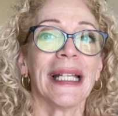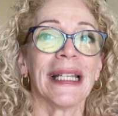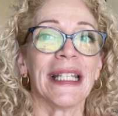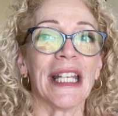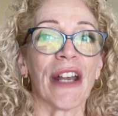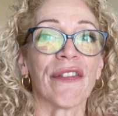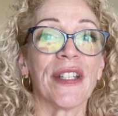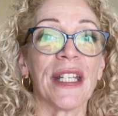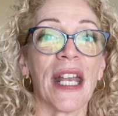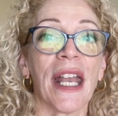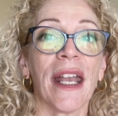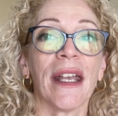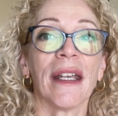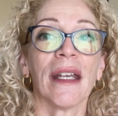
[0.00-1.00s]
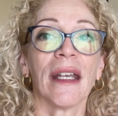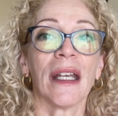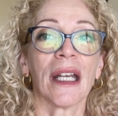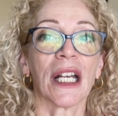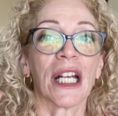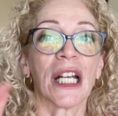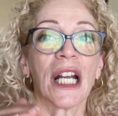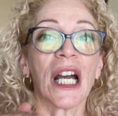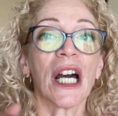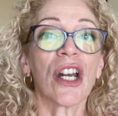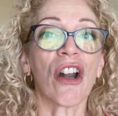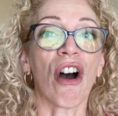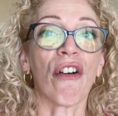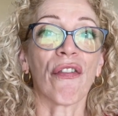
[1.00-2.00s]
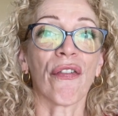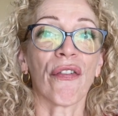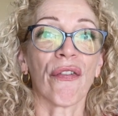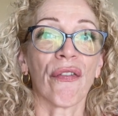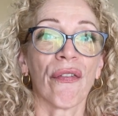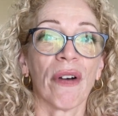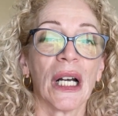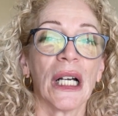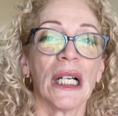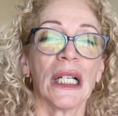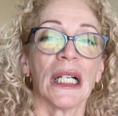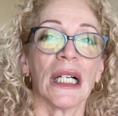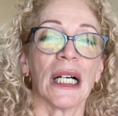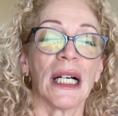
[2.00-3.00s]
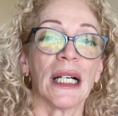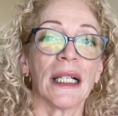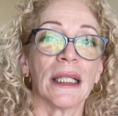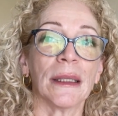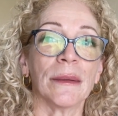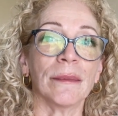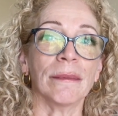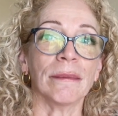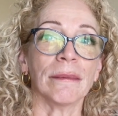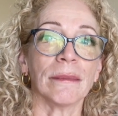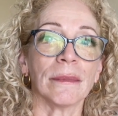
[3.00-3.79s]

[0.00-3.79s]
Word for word: the FDA cutoff um,